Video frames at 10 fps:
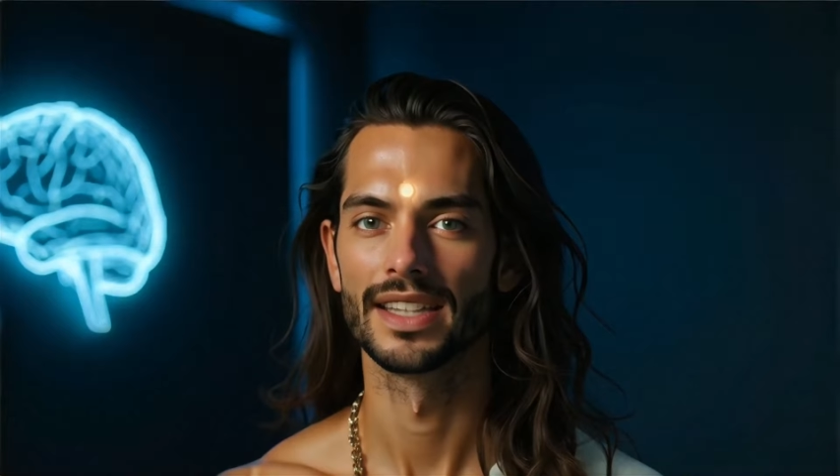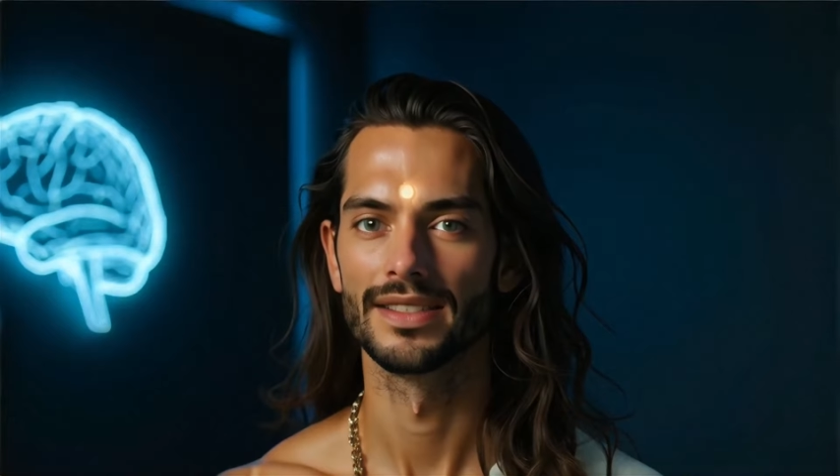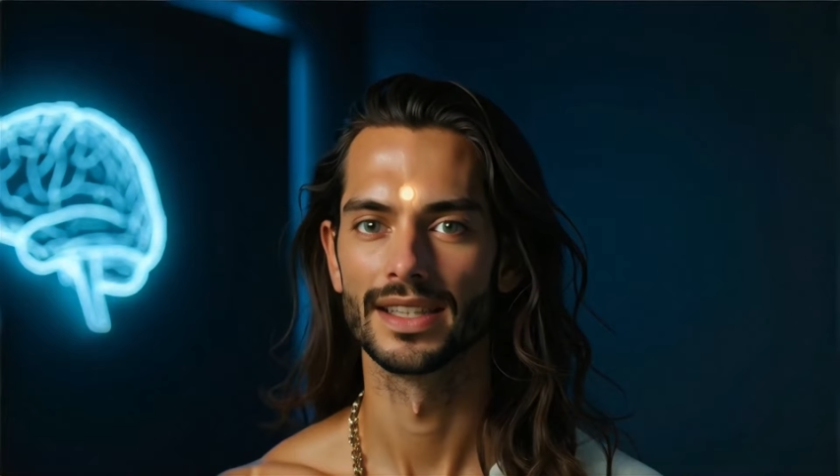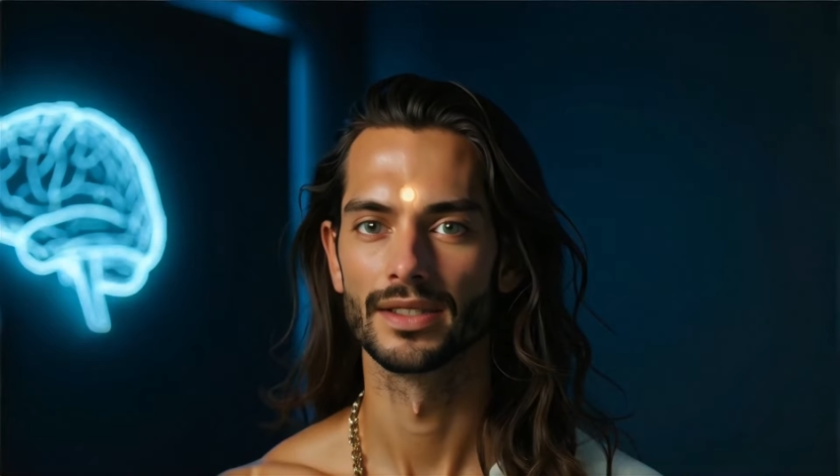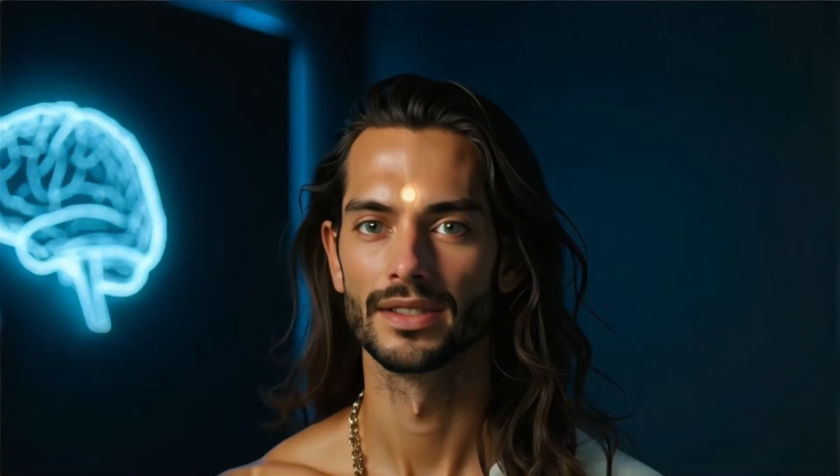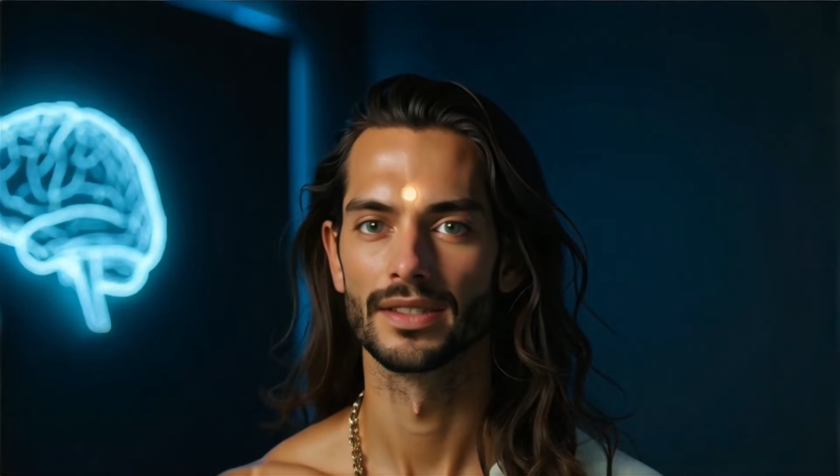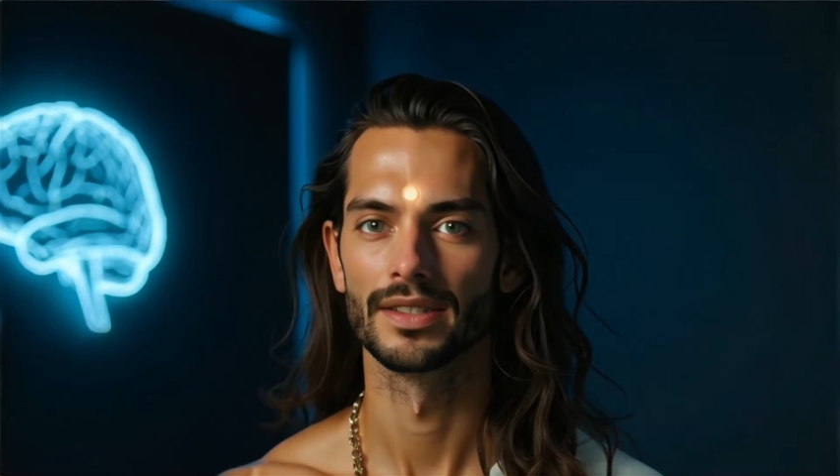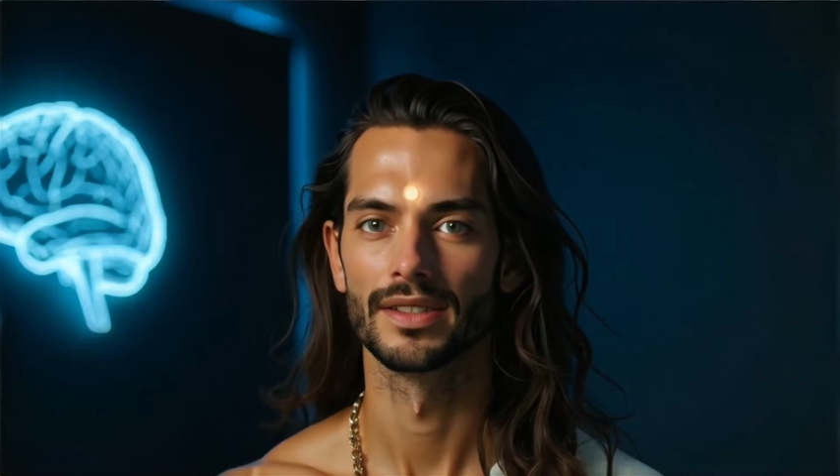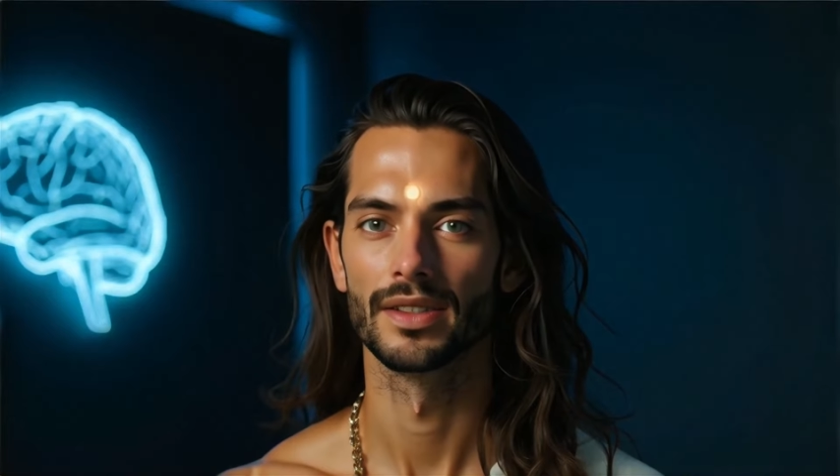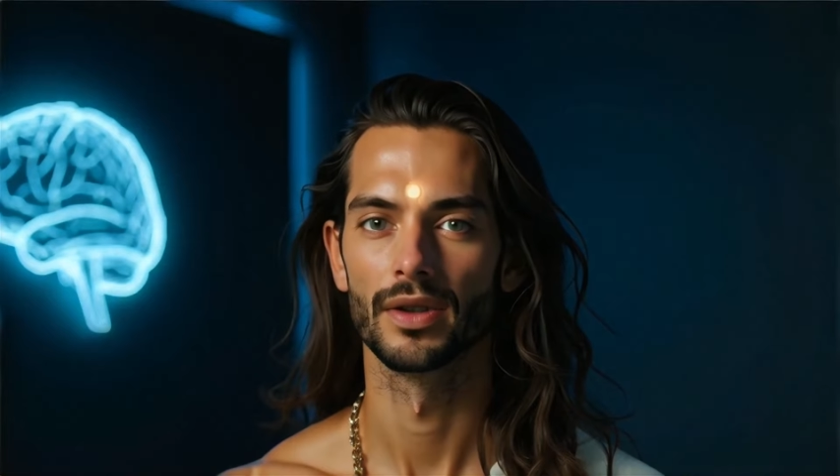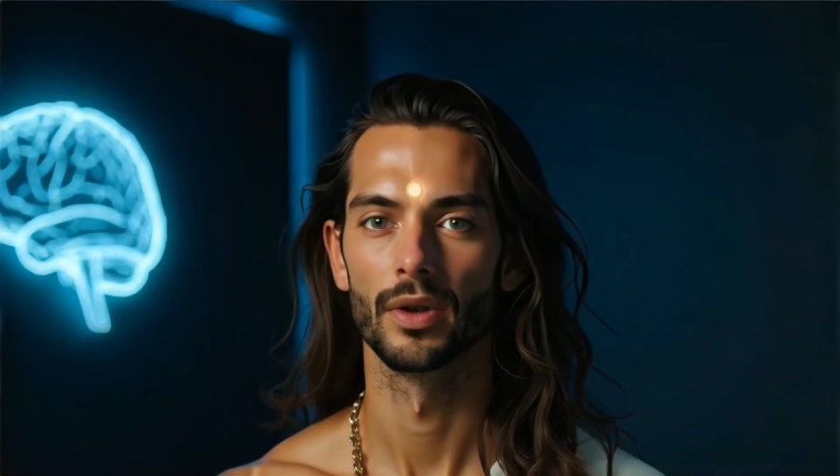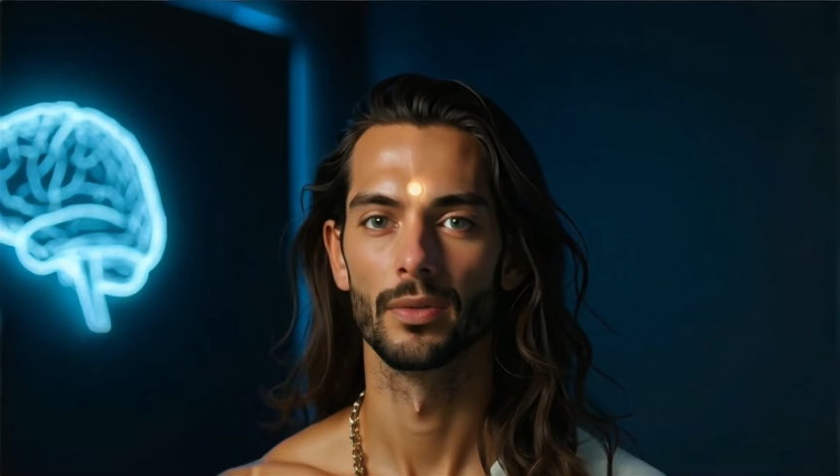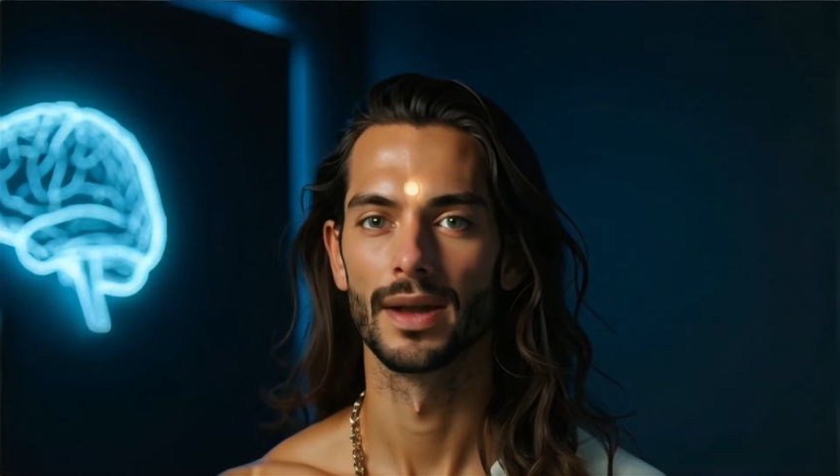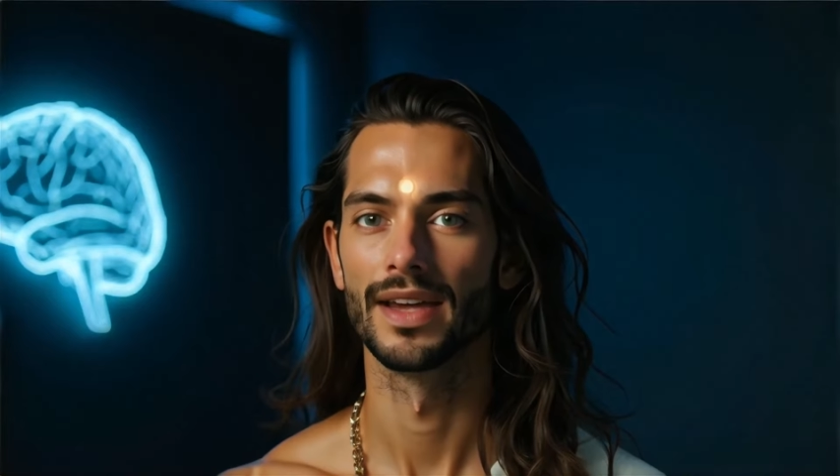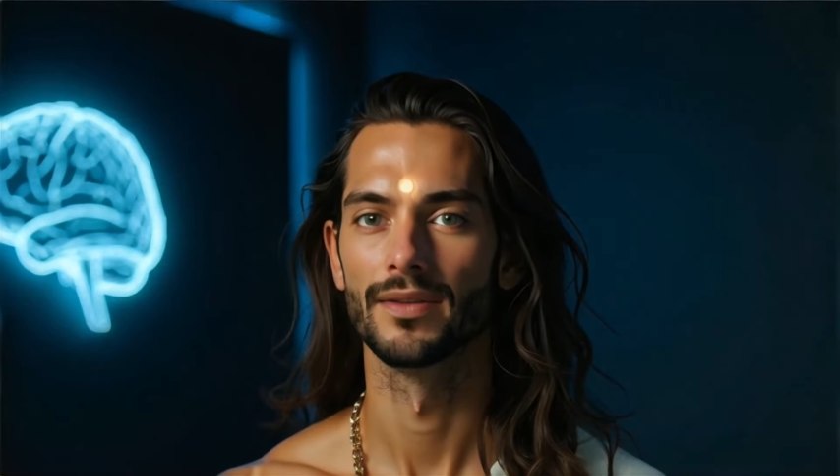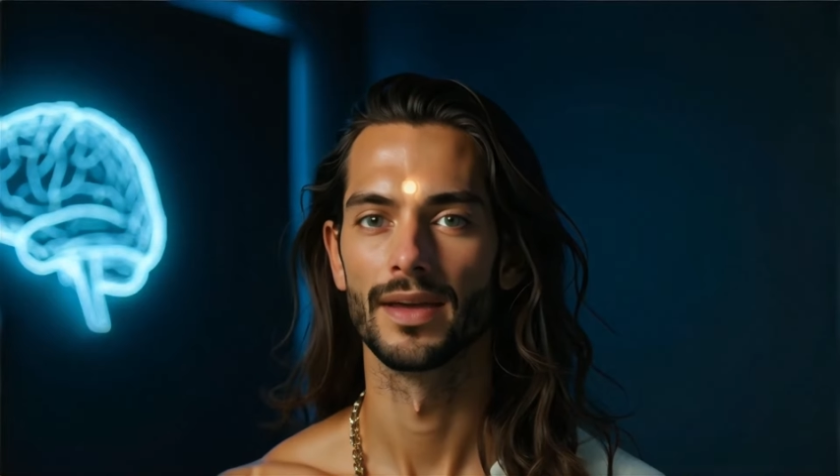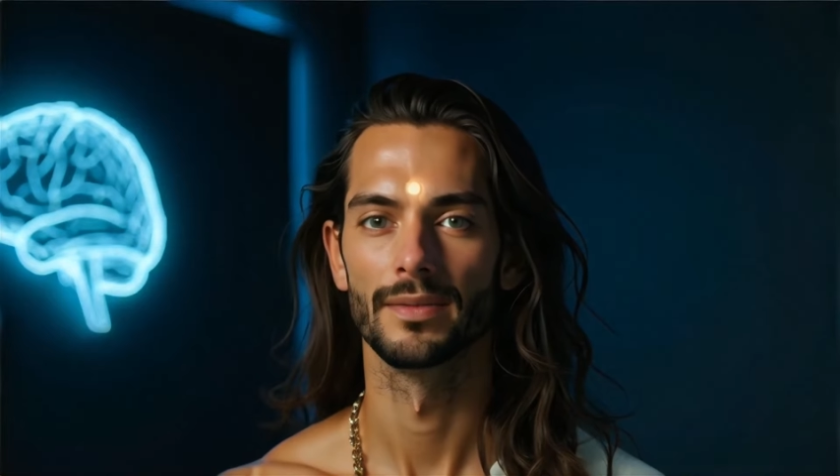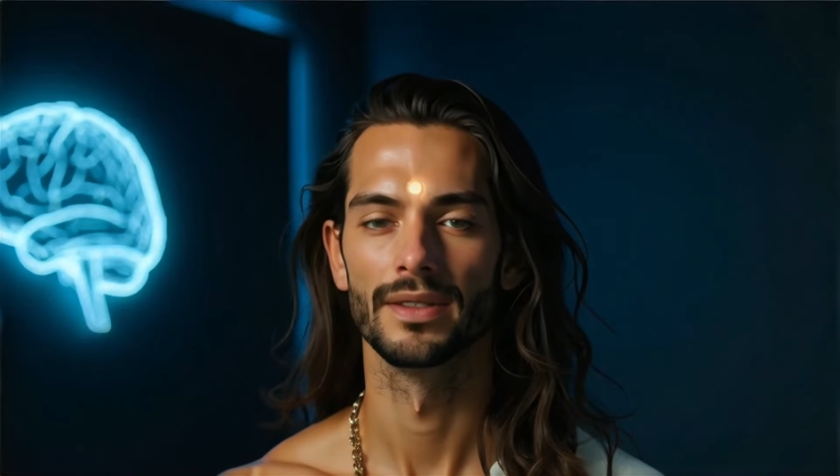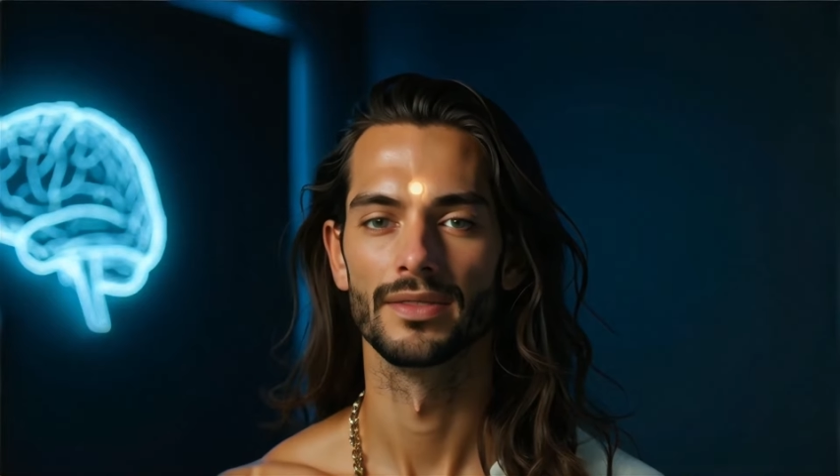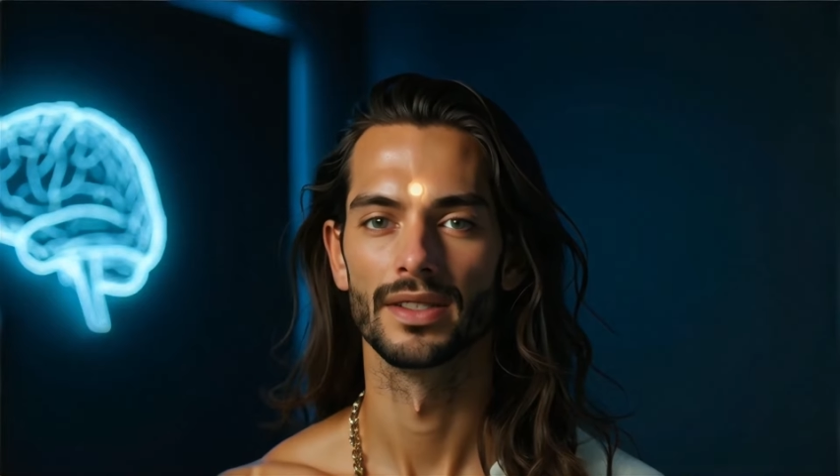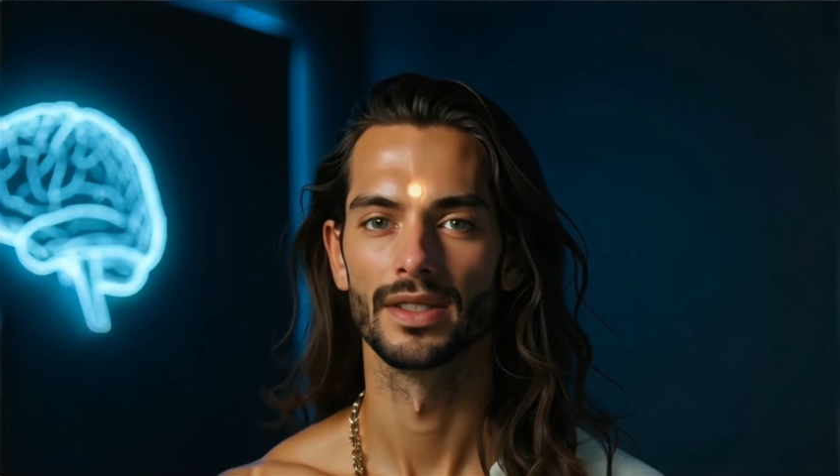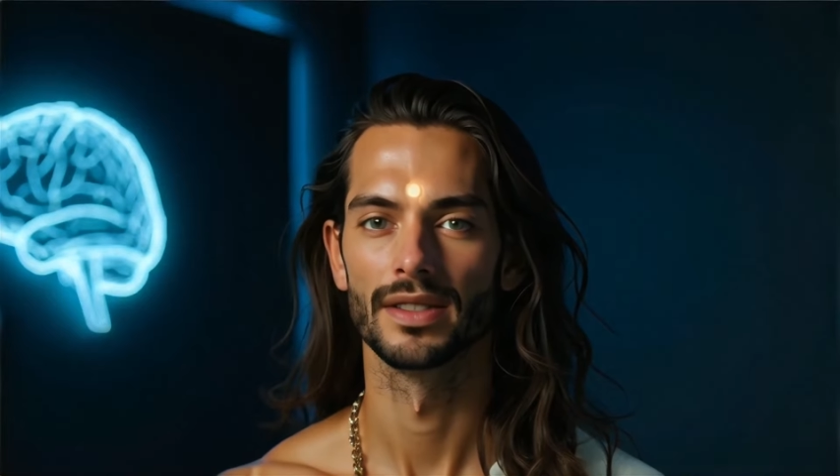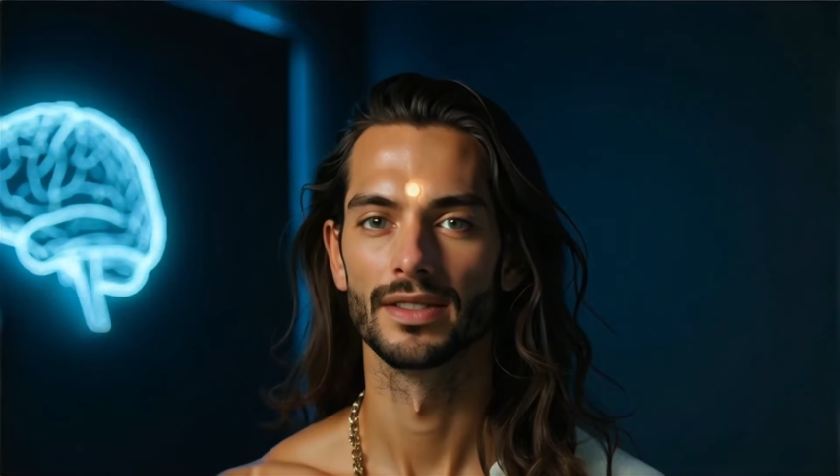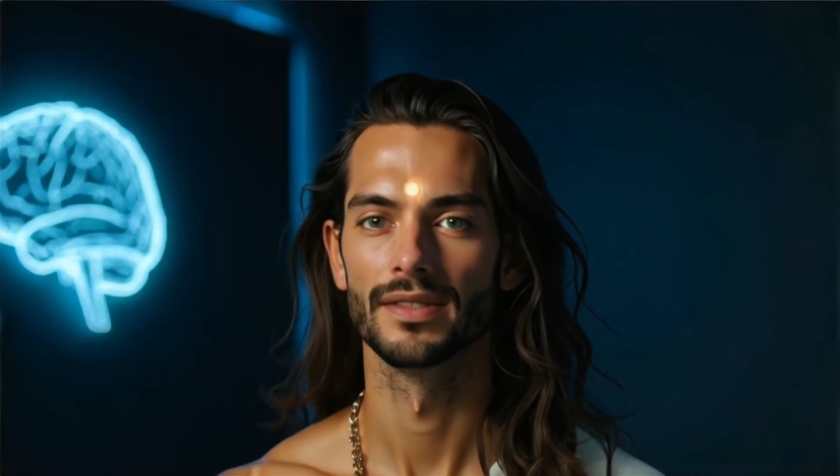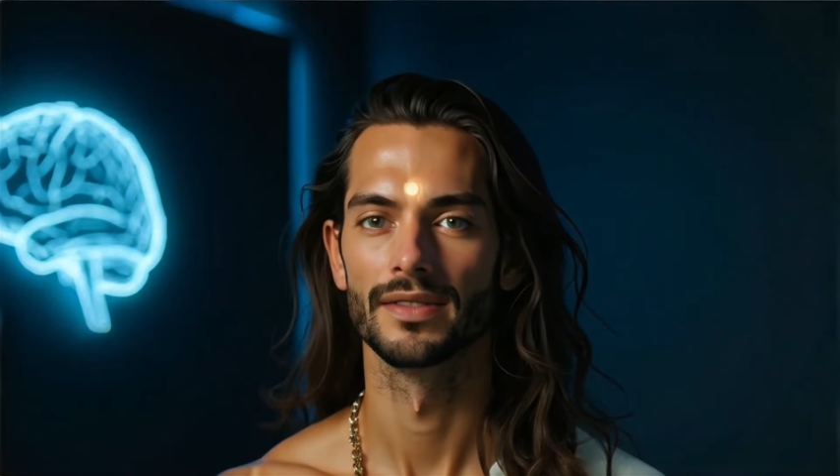dilation, or panoramic vision.